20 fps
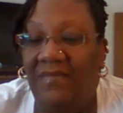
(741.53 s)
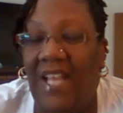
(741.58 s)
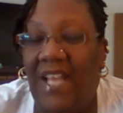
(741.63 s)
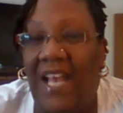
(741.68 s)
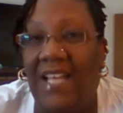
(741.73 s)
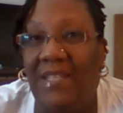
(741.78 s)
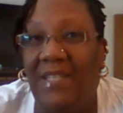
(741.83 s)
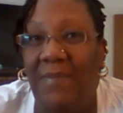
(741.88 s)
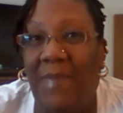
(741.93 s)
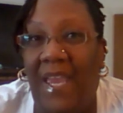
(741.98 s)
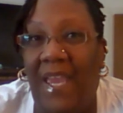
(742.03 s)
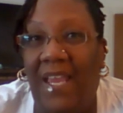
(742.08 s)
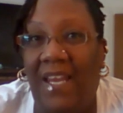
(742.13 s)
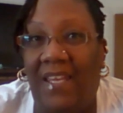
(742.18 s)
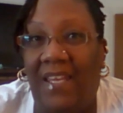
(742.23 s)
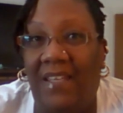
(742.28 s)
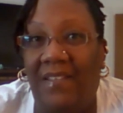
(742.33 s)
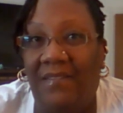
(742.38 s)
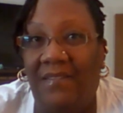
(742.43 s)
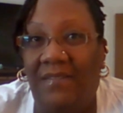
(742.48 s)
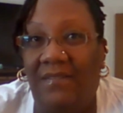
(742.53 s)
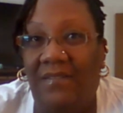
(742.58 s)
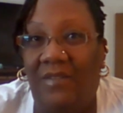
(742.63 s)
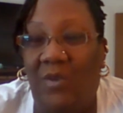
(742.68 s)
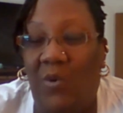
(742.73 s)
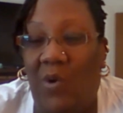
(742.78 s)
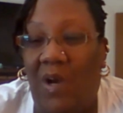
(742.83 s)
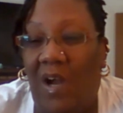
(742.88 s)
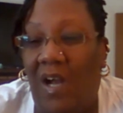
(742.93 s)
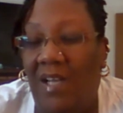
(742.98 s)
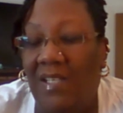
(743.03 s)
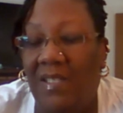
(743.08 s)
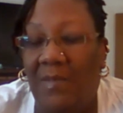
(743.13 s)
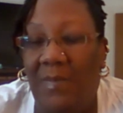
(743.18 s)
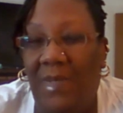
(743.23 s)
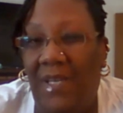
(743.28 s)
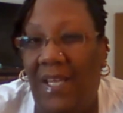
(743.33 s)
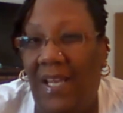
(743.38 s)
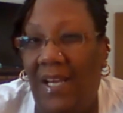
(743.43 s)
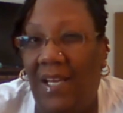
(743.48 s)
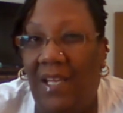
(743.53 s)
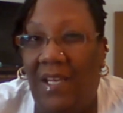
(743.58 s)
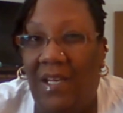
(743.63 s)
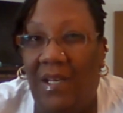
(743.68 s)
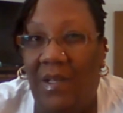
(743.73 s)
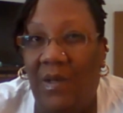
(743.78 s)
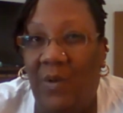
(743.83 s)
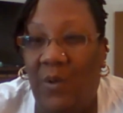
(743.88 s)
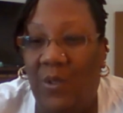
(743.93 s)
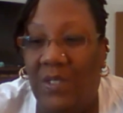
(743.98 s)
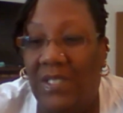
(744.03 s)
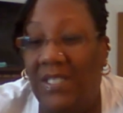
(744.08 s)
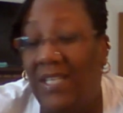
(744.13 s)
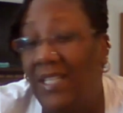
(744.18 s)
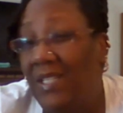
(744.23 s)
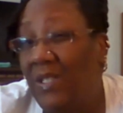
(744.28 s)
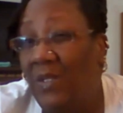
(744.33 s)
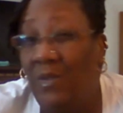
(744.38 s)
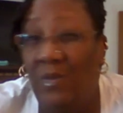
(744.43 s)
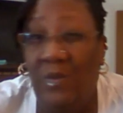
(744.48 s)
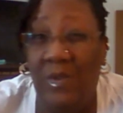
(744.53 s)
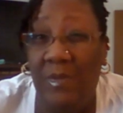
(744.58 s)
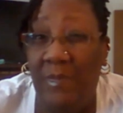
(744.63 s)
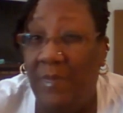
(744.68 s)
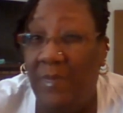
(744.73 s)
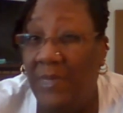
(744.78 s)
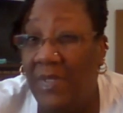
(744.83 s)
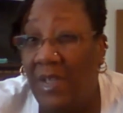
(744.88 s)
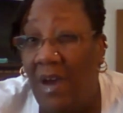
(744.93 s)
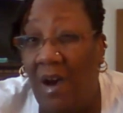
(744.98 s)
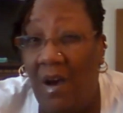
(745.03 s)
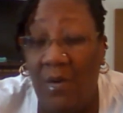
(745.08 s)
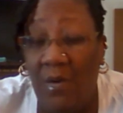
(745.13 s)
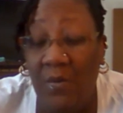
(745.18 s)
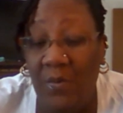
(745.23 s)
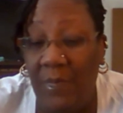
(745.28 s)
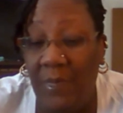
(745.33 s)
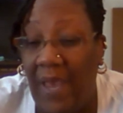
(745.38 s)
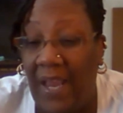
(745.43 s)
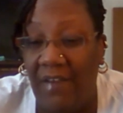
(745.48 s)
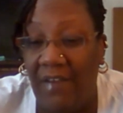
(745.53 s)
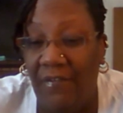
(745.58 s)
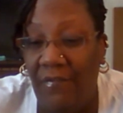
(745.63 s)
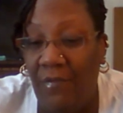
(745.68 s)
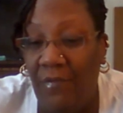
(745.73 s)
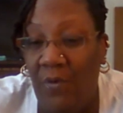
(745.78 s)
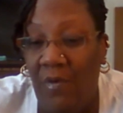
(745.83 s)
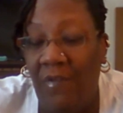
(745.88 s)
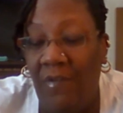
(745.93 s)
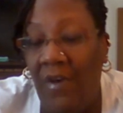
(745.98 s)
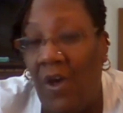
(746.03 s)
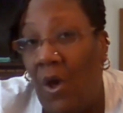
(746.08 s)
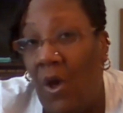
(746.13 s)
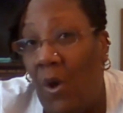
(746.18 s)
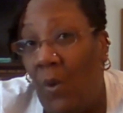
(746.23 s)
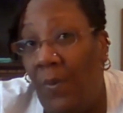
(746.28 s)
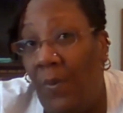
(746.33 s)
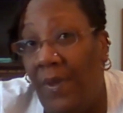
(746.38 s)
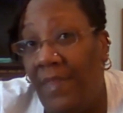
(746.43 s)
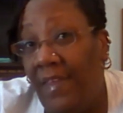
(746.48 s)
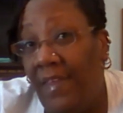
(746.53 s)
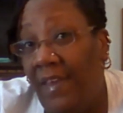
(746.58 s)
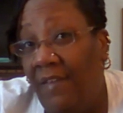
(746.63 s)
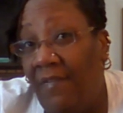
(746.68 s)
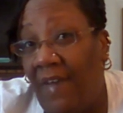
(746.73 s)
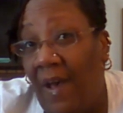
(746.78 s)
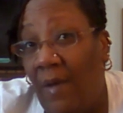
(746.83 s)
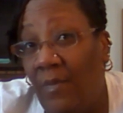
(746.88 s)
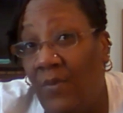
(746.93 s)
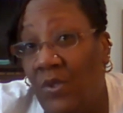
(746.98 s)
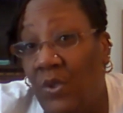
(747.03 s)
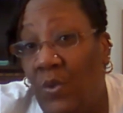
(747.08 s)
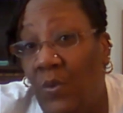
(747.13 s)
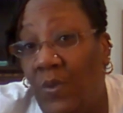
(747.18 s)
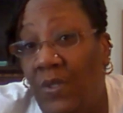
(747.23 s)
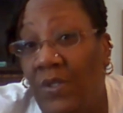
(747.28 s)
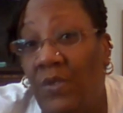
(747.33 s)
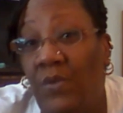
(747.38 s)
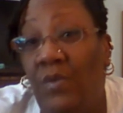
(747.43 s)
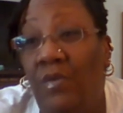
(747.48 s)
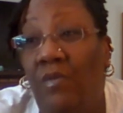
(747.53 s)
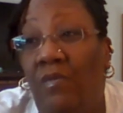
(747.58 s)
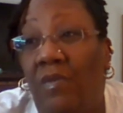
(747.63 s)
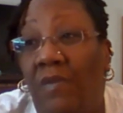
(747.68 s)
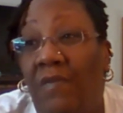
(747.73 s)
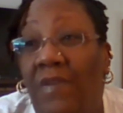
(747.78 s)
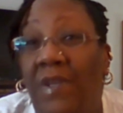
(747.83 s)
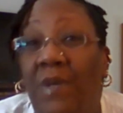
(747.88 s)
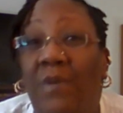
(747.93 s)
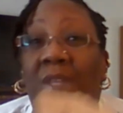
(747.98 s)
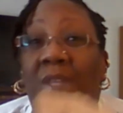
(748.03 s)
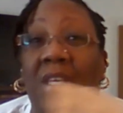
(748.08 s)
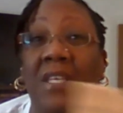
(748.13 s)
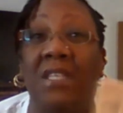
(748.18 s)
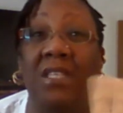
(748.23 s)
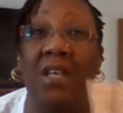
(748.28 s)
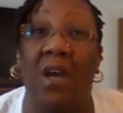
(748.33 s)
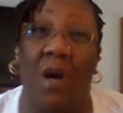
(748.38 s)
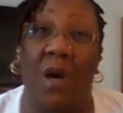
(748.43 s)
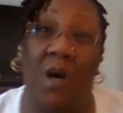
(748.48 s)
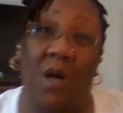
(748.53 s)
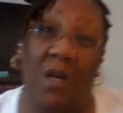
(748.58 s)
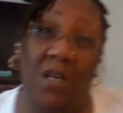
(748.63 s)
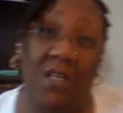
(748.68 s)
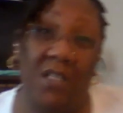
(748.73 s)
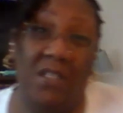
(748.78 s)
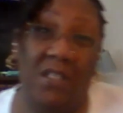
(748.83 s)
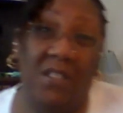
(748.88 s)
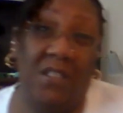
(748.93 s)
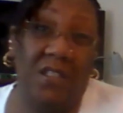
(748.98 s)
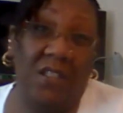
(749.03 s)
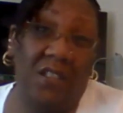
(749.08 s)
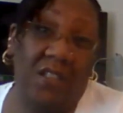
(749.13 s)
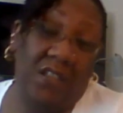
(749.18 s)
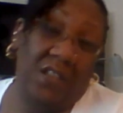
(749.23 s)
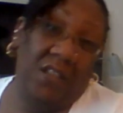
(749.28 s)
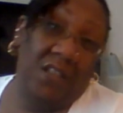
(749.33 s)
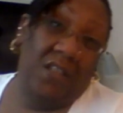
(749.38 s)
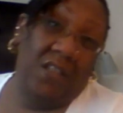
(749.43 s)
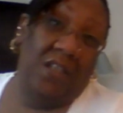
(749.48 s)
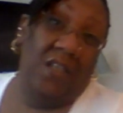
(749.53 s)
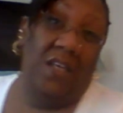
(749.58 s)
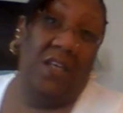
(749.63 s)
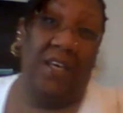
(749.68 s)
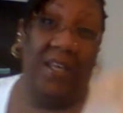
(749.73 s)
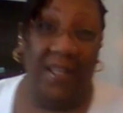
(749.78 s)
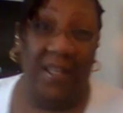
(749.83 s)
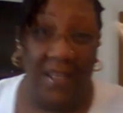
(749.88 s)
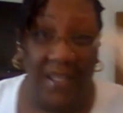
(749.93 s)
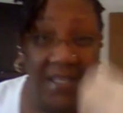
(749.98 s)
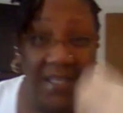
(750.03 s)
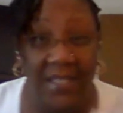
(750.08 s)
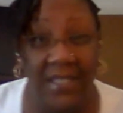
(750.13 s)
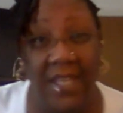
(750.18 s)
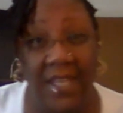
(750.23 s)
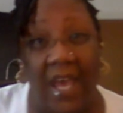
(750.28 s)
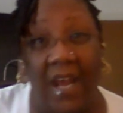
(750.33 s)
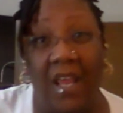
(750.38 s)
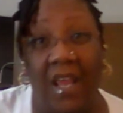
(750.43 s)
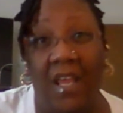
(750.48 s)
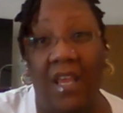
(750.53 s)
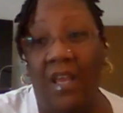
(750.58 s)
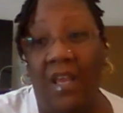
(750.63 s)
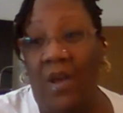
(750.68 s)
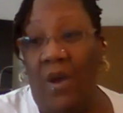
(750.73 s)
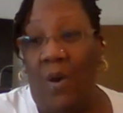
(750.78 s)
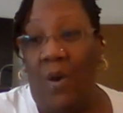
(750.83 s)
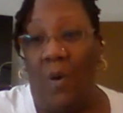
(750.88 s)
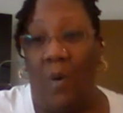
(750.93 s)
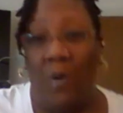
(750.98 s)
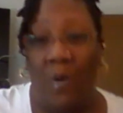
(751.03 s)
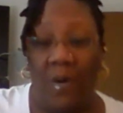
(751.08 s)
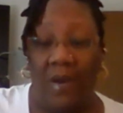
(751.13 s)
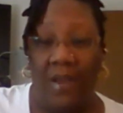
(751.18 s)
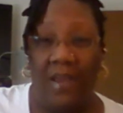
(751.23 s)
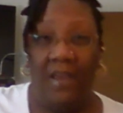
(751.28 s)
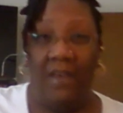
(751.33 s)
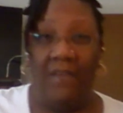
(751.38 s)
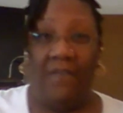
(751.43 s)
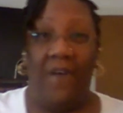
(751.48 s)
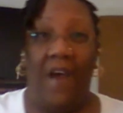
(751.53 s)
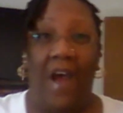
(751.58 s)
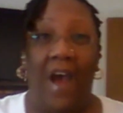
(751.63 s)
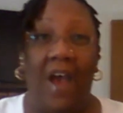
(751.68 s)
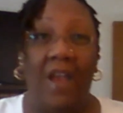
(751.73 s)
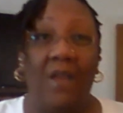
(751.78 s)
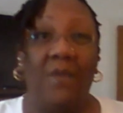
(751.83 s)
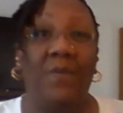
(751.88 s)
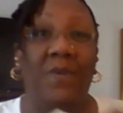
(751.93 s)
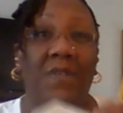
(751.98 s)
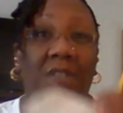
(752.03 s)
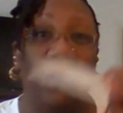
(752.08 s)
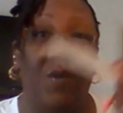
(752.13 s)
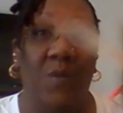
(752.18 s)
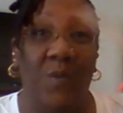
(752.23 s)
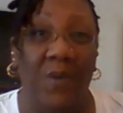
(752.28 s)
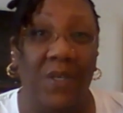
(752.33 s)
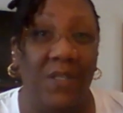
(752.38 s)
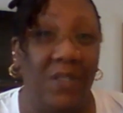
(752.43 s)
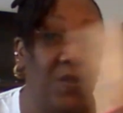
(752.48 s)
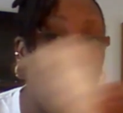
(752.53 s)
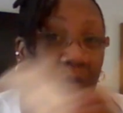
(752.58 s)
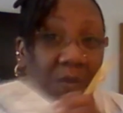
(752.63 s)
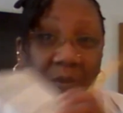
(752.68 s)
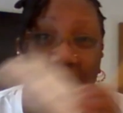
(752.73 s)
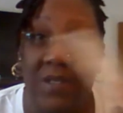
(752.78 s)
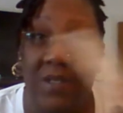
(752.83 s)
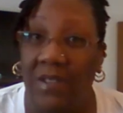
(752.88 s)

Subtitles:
I debated or contemplated or toggled back and forth with if I was going to reveal these cards in this setting, or if I was going to